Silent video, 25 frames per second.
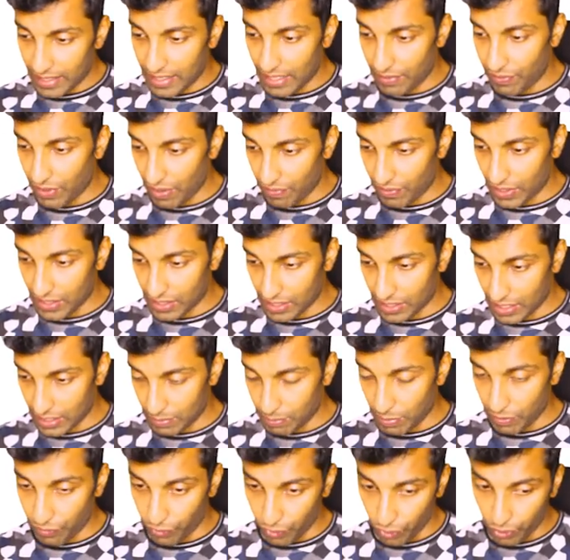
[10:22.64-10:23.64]
that we have
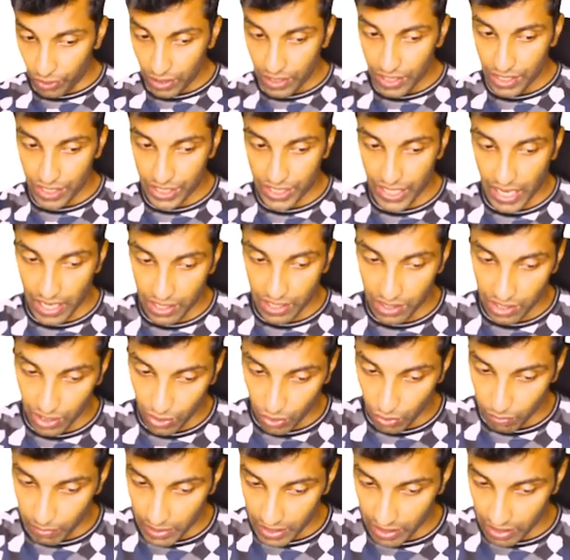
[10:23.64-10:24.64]
discussed before, Shanda
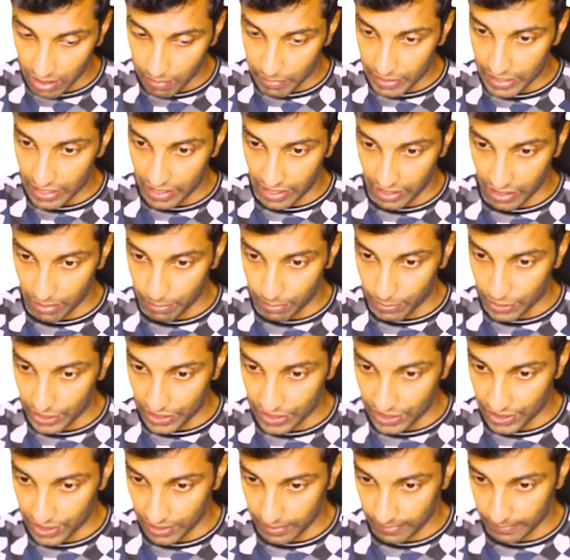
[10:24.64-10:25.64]
Kumar committee
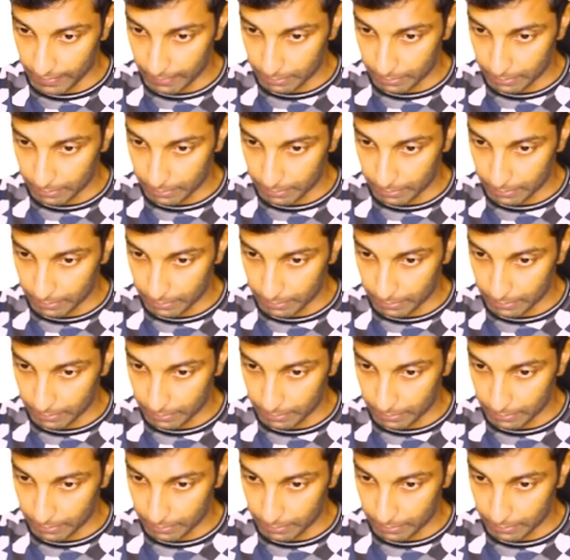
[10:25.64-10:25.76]
recommendation.